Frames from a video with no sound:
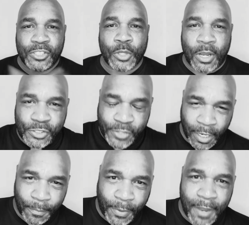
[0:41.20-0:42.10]
go out and
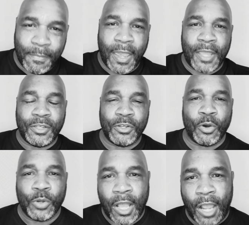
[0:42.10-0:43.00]
celebrate, man. You
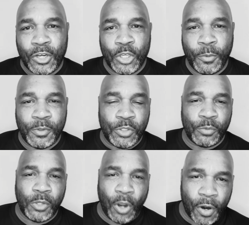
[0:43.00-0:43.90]
know, I know you, you,
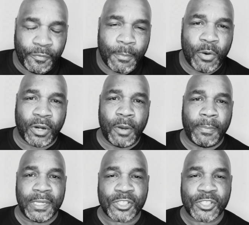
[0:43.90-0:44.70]
you hurt from old girl, but let's